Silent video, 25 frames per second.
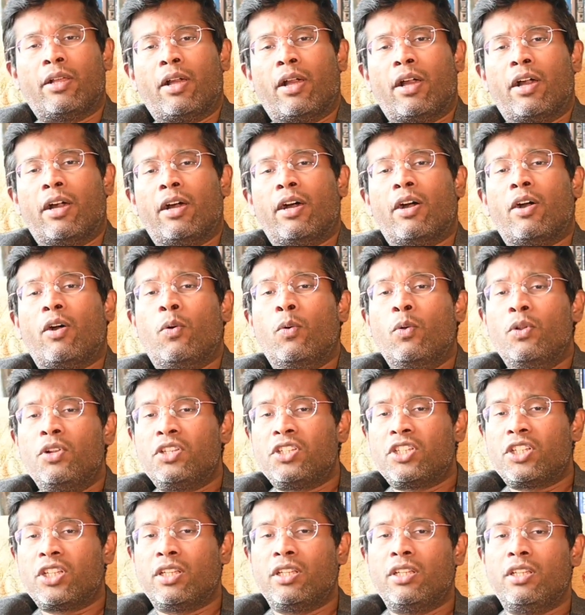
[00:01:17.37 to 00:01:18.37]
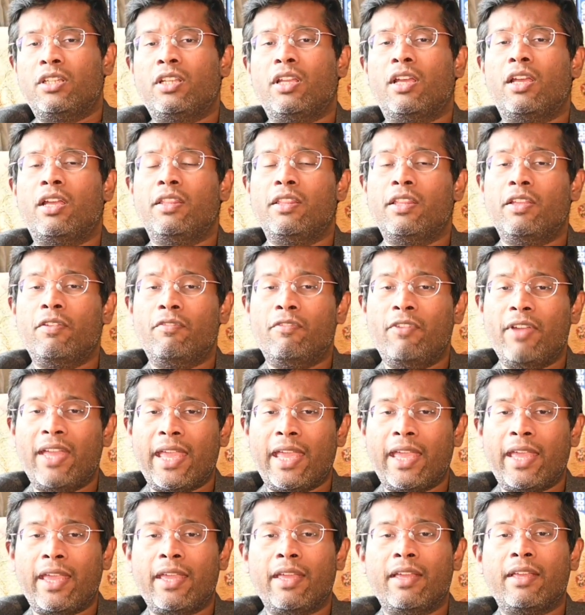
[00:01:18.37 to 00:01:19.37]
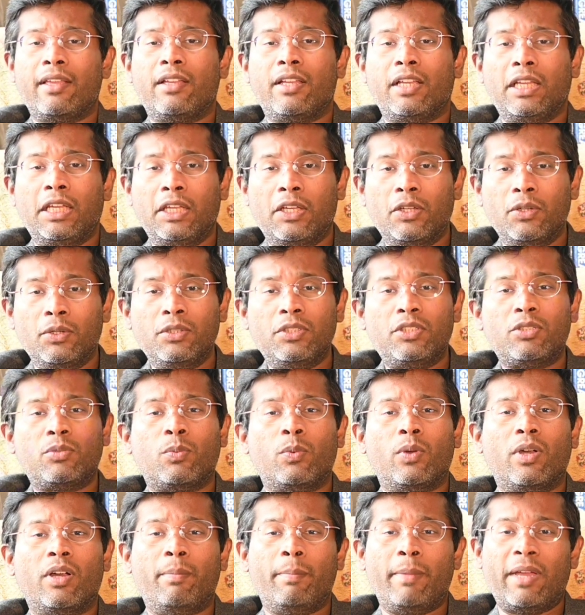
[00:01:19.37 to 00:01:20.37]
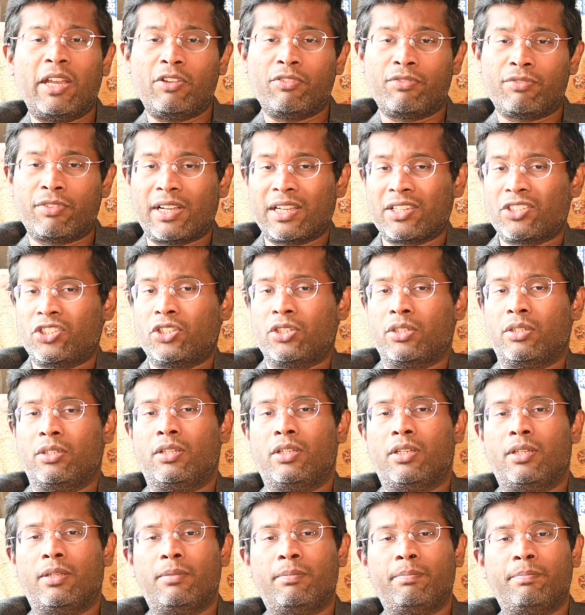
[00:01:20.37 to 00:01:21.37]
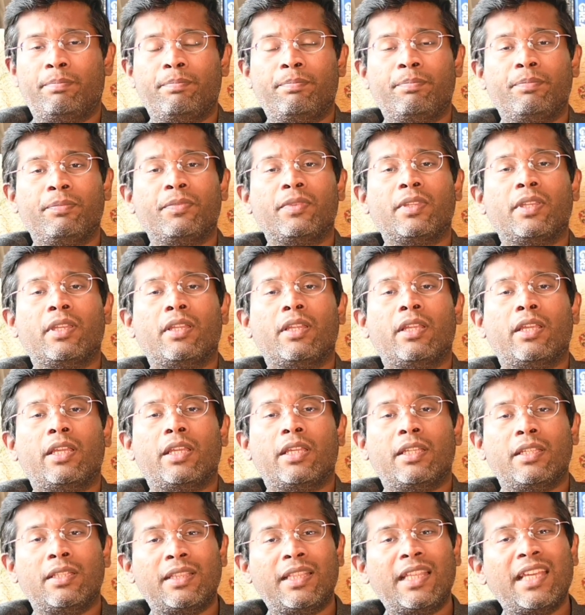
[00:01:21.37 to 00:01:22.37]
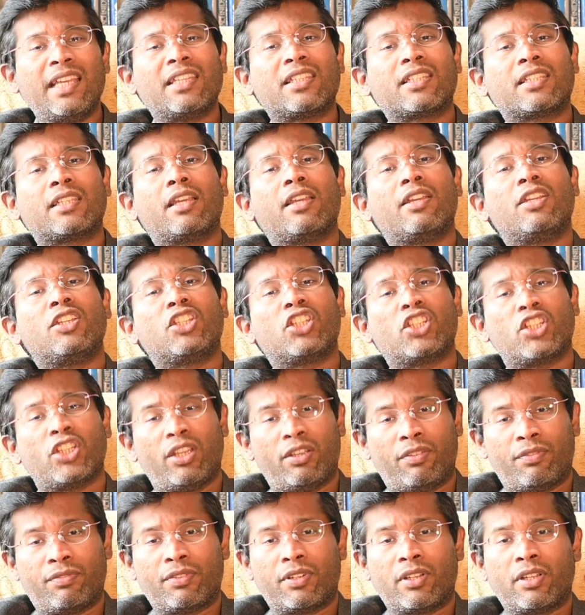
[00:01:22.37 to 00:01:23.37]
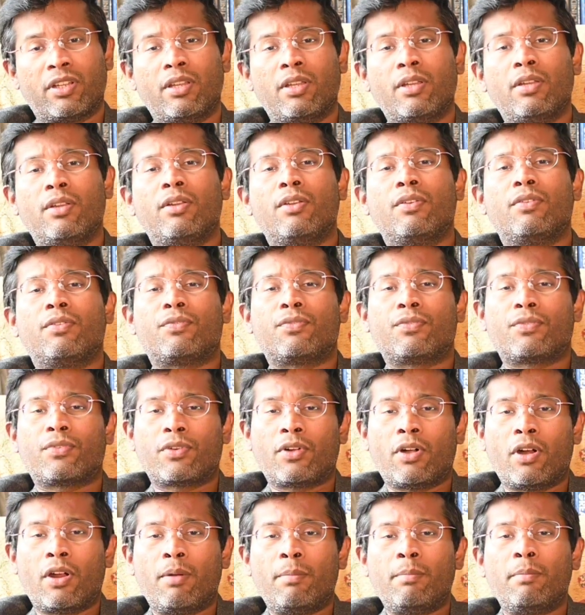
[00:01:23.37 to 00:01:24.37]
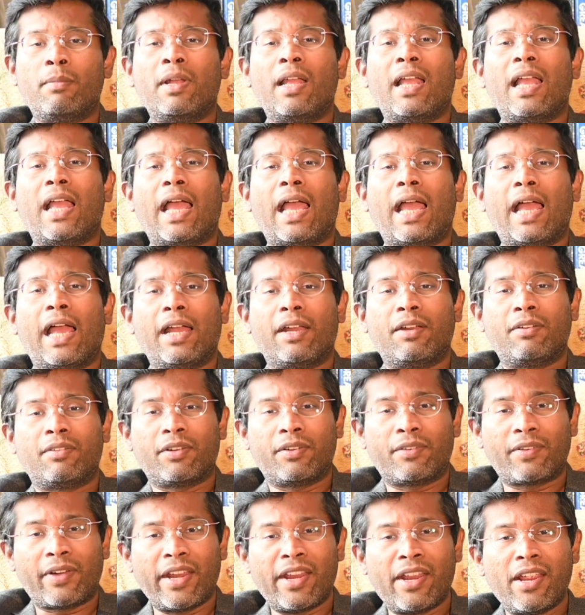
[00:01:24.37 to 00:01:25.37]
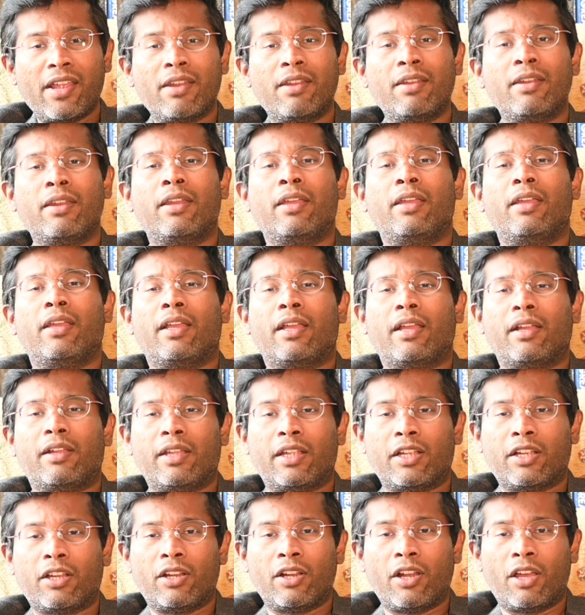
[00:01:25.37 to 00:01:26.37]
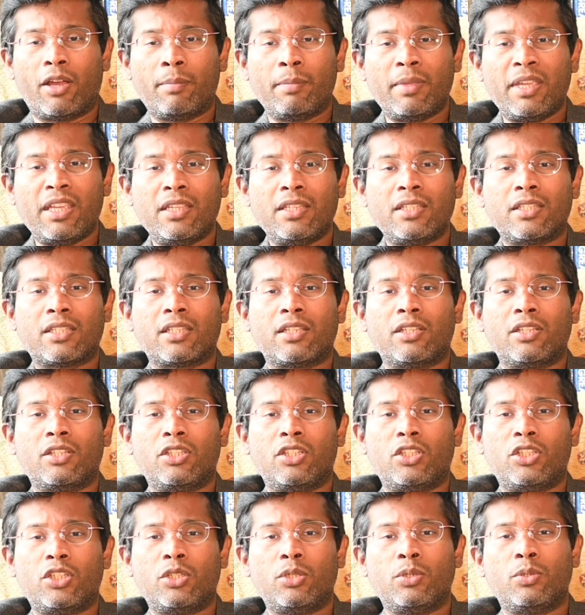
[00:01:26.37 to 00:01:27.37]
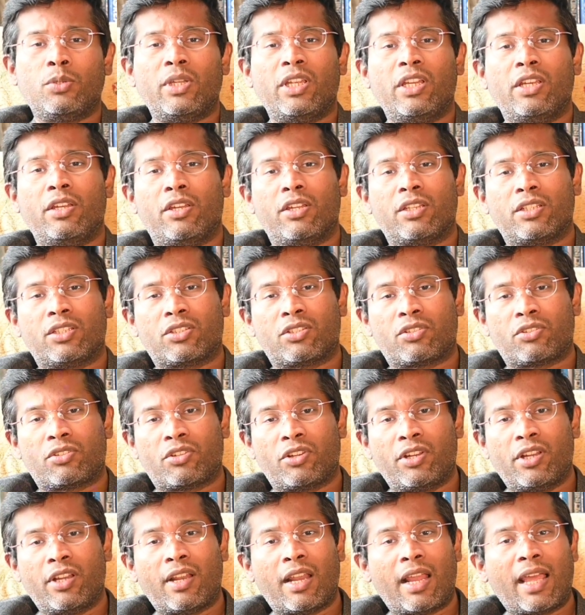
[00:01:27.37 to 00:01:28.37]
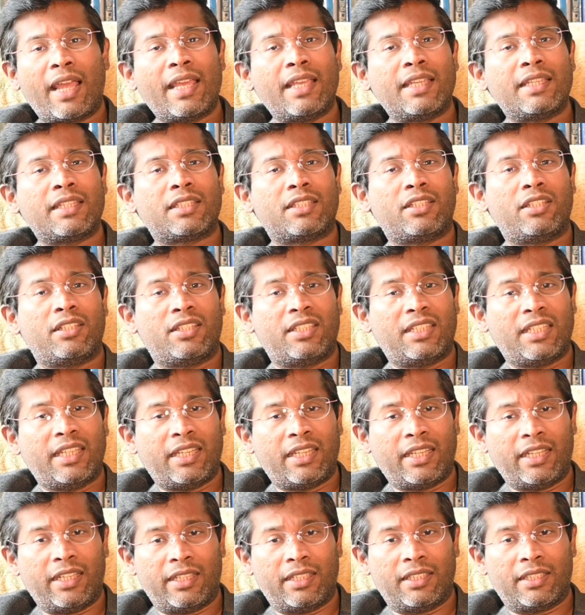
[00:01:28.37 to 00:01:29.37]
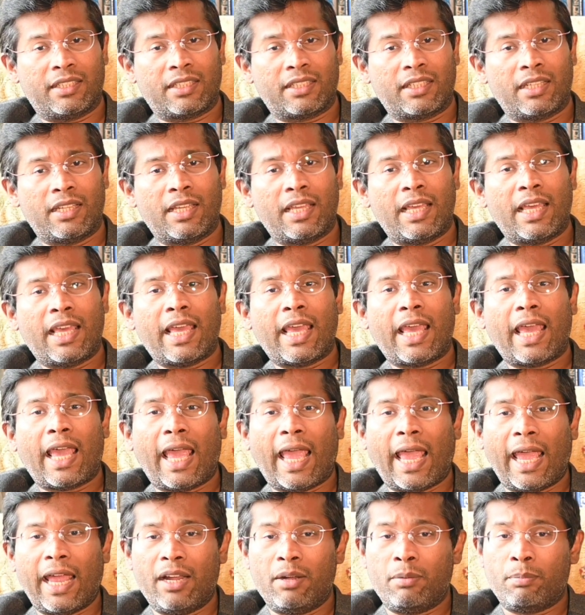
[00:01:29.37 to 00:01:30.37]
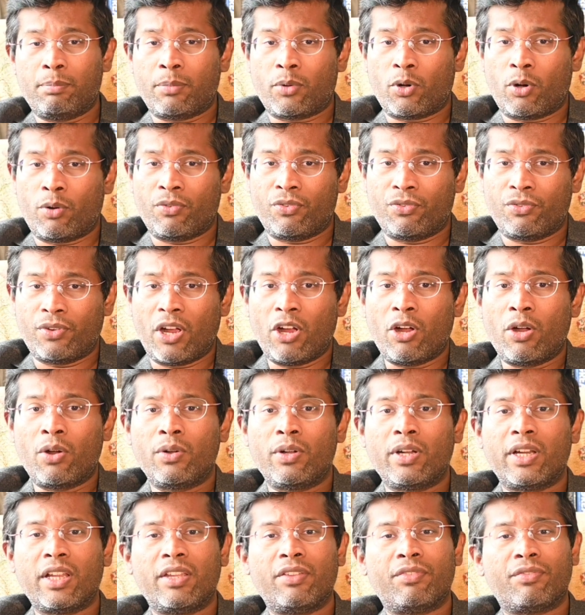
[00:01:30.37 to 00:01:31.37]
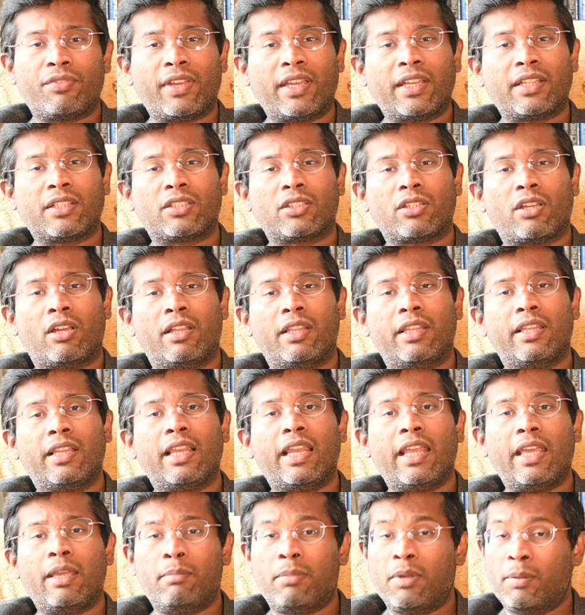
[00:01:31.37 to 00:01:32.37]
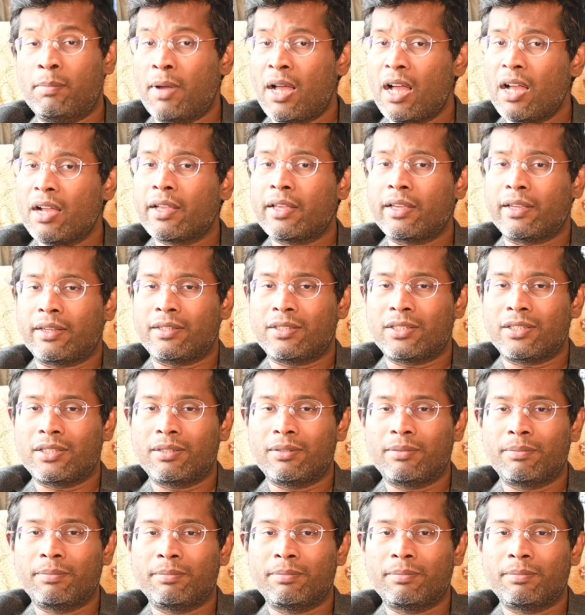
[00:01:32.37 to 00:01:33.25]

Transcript: altered the way goods were manufactured. This shift from agrarian economies to industrialized cities had profound effects on the labor market.